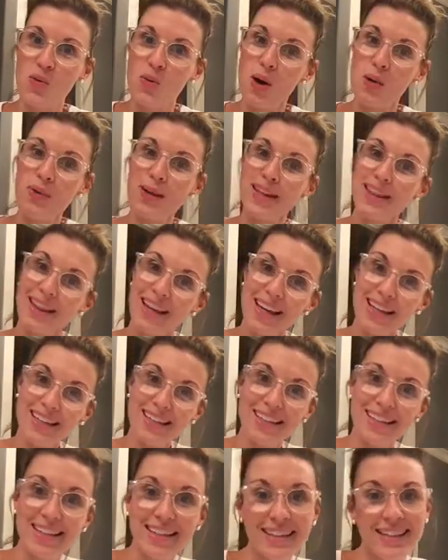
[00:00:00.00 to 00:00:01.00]
what we
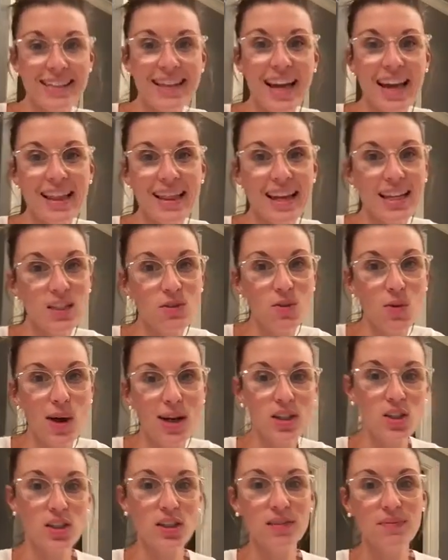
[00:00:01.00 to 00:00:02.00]
think. Okay, thanks for
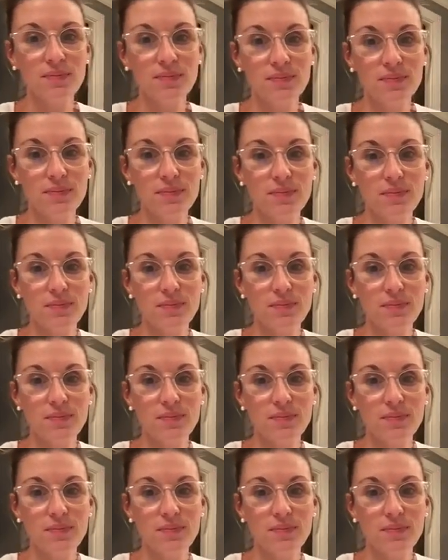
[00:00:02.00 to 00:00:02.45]
watching.